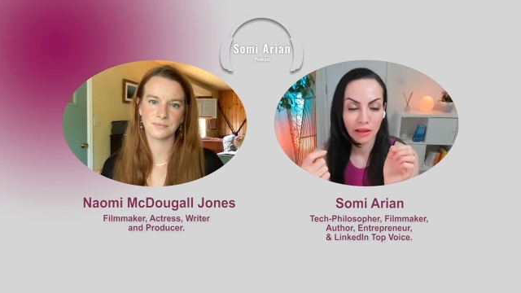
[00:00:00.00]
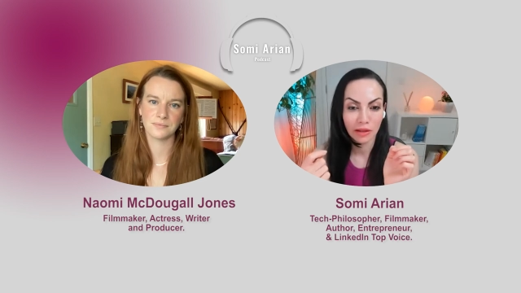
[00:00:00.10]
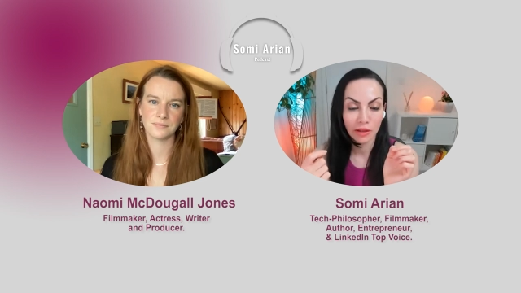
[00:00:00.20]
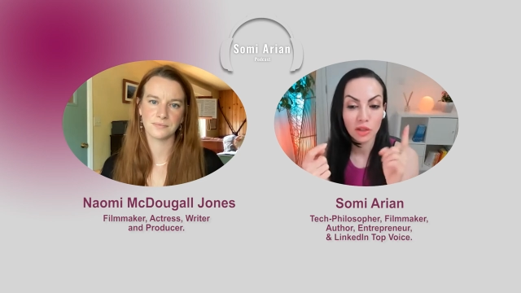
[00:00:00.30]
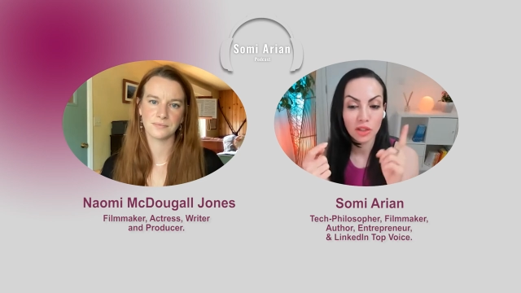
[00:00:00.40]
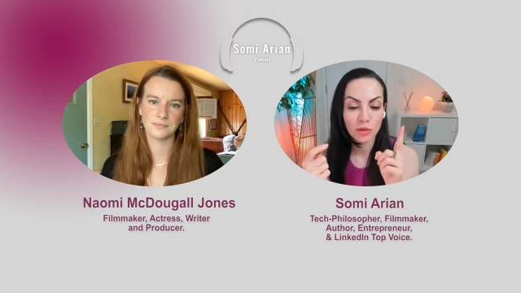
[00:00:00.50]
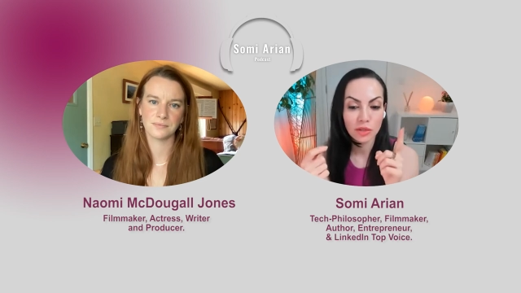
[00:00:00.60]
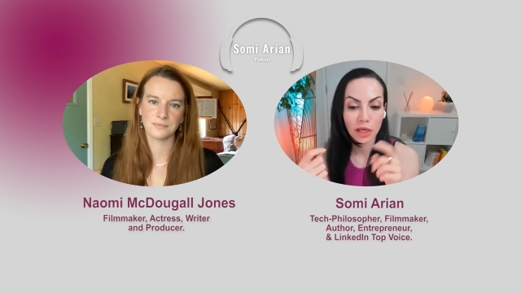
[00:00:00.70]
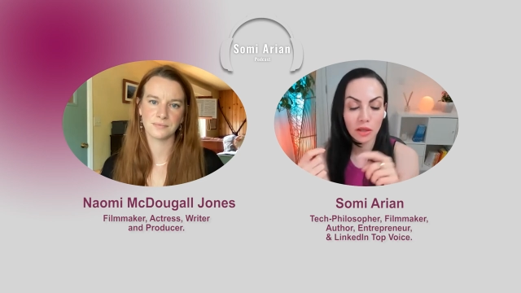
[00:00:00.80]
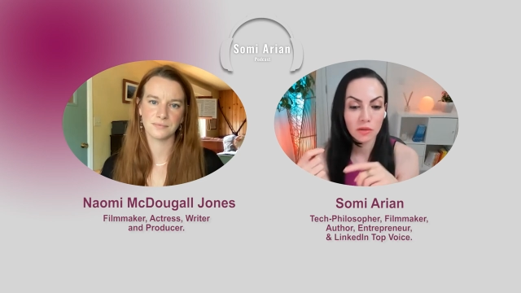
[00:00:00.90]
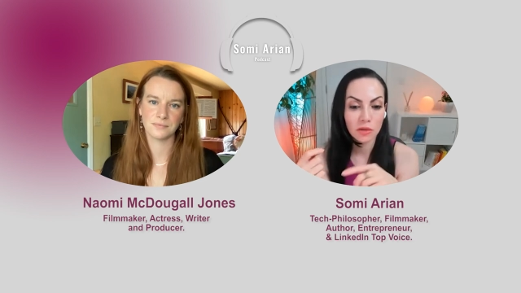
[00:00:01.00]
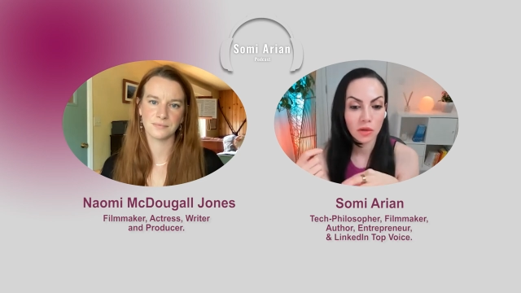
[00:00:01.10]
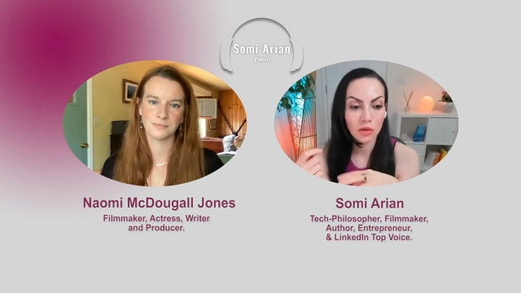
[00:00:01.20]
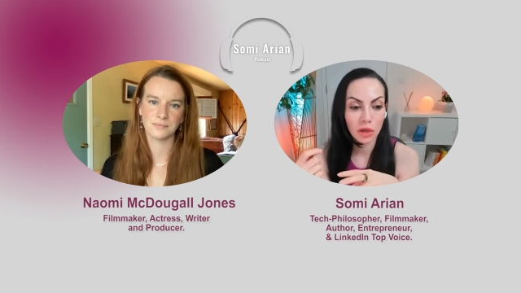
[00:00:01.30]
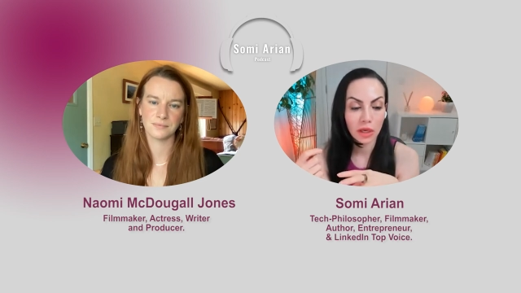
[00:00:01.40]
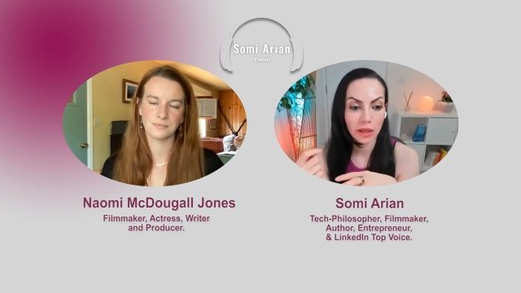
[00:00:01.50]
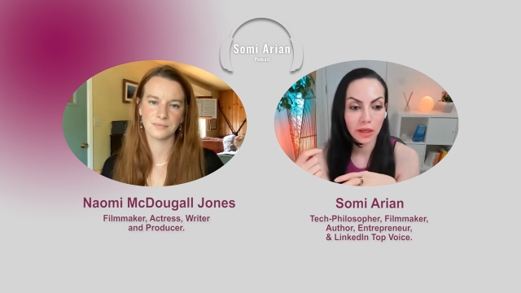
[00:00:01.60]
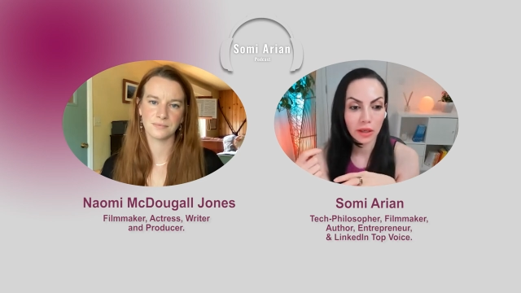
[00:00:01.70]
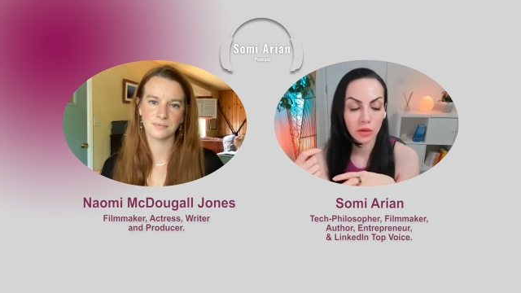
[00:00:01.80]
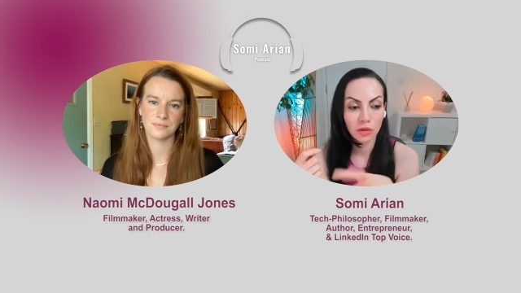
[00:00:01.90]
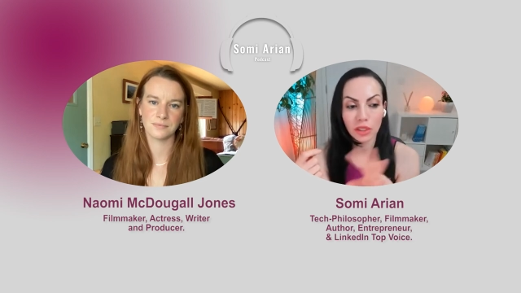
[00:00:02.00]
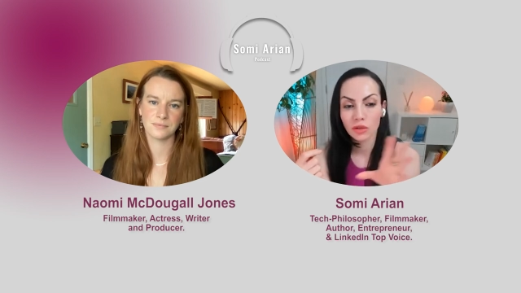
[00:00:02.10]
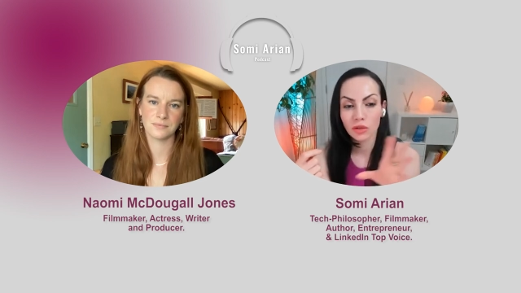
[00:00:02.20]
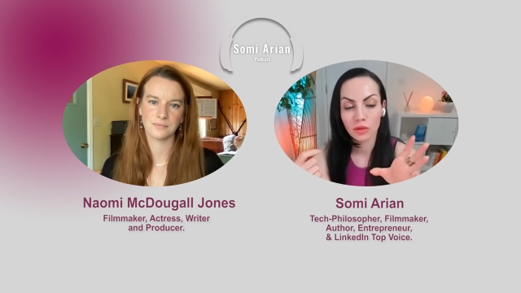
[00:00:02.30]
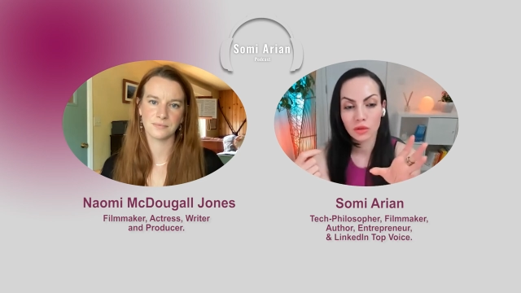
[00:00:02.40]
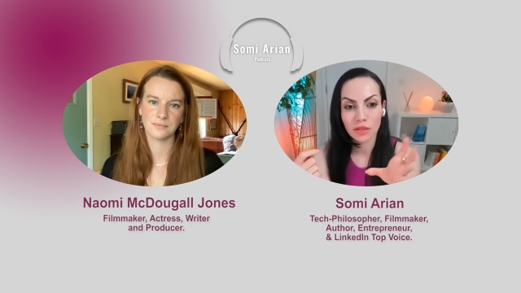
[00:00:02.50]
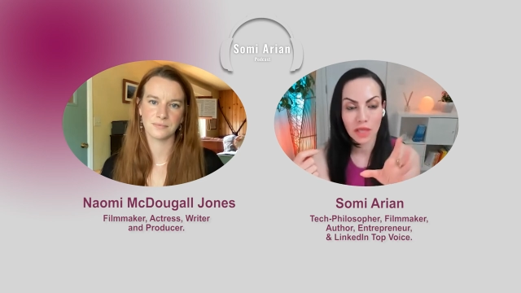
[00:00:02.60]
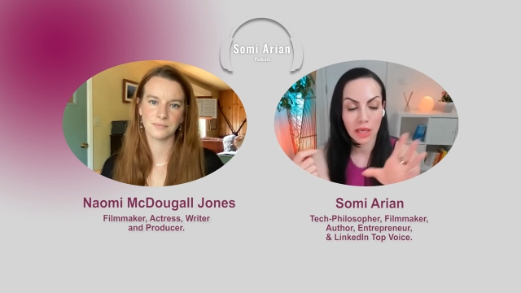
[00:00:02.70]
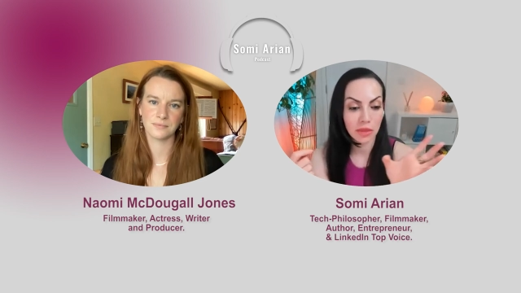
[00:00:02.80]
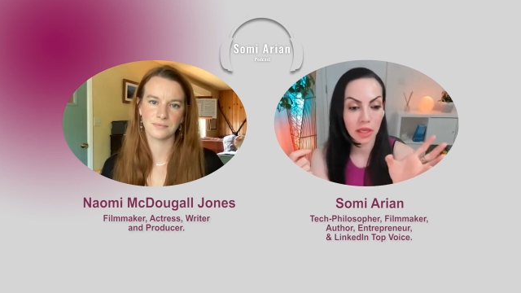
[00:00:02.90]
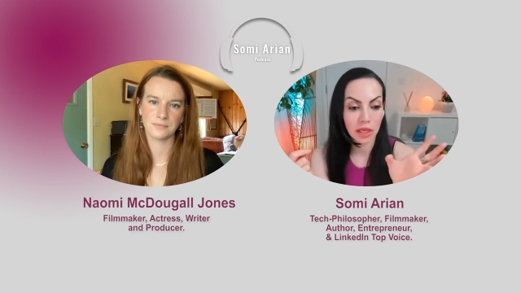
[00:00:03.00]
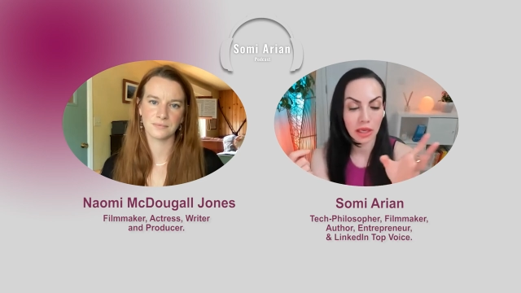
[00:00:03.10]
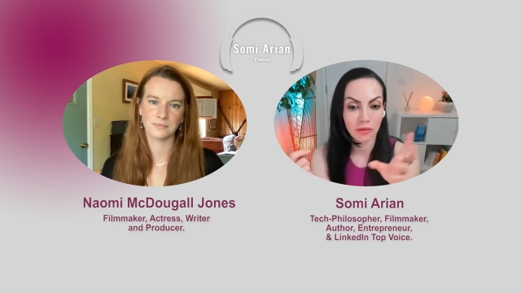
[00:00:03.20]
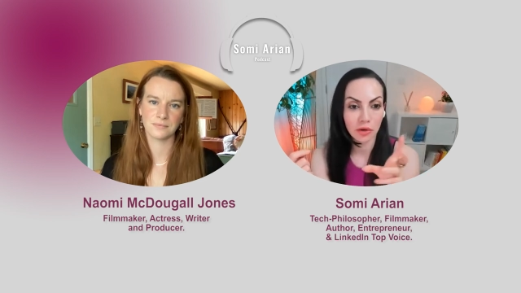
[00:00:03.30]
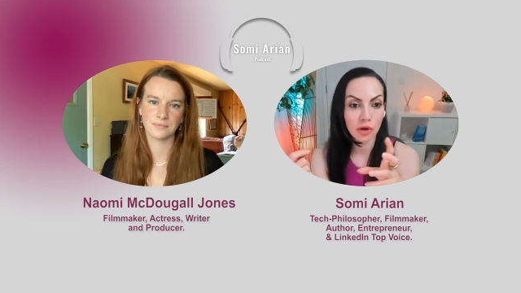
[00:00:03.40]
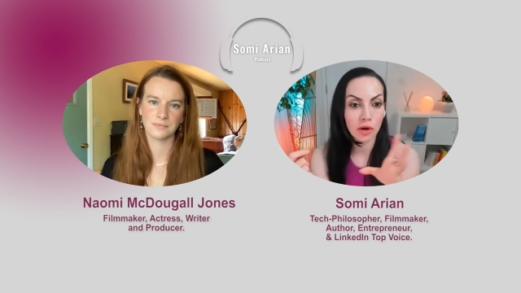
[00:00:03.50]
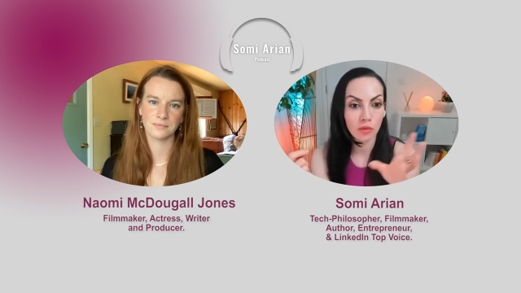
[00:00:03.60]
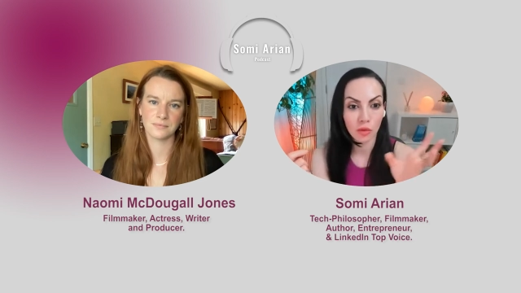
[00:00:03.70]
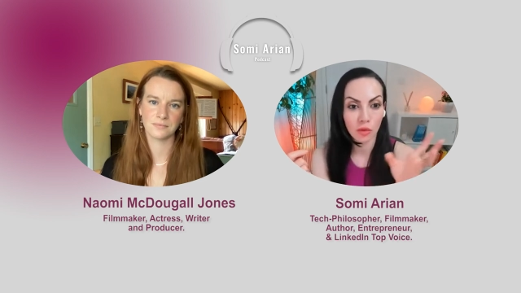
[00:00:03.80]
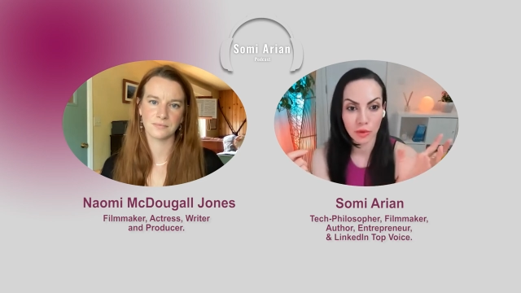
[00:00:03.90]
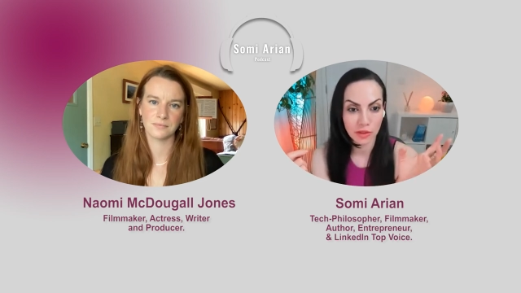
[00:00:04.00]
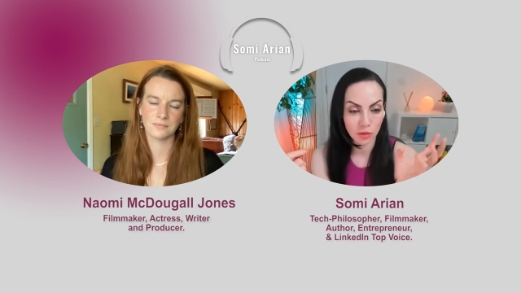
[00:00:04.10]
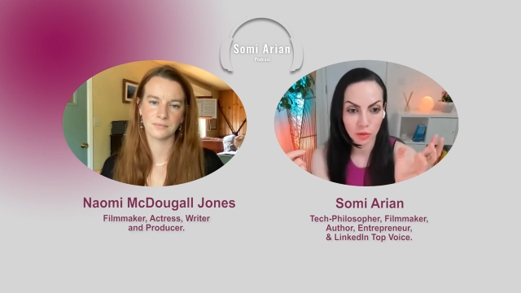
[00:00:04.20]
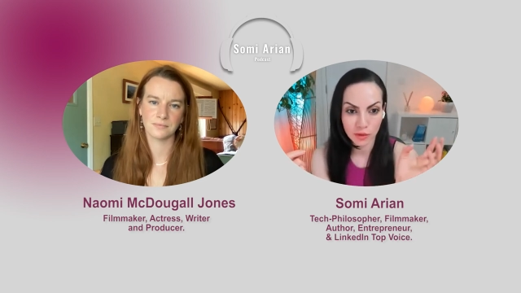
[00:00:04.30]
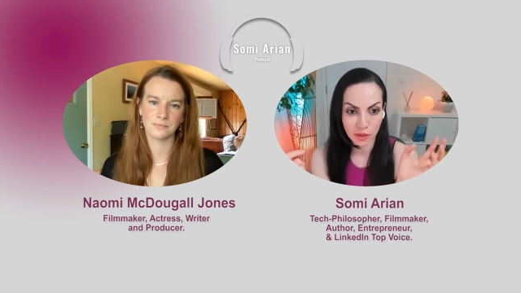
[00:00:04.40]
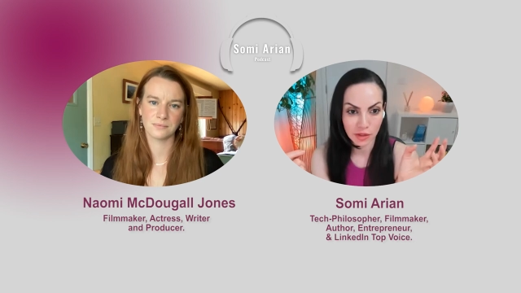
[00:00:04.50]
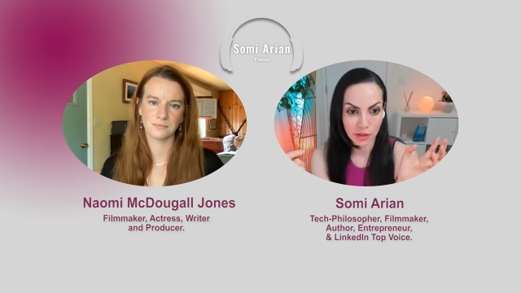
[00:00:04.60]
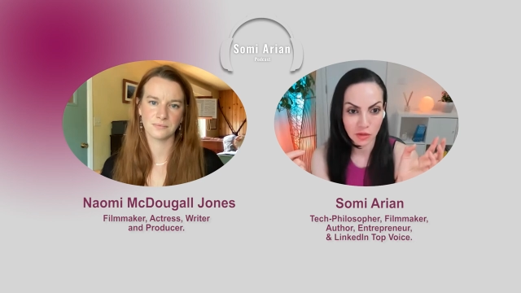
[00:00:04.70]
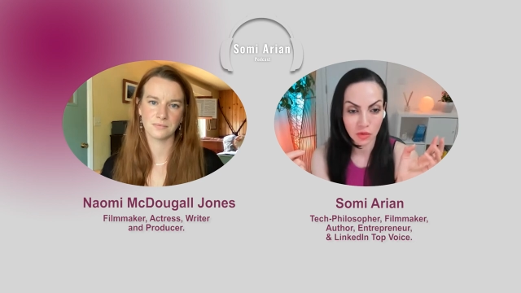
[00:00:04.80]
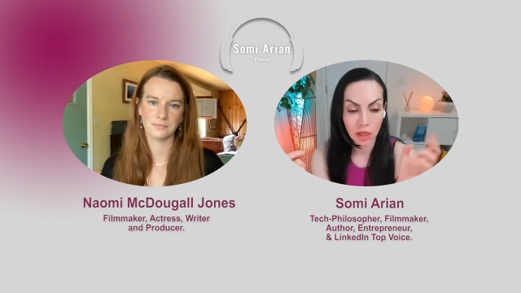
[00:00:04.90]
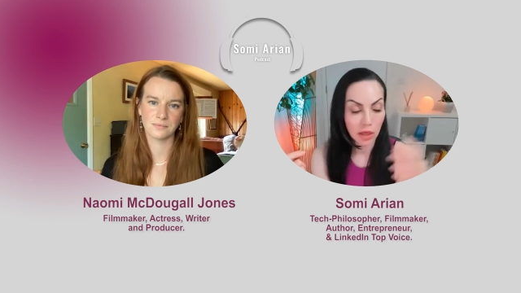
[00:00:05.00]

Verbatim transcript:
Speaker 1: you know, she was like, so you need to do the same thing. If you're a woman who is successful,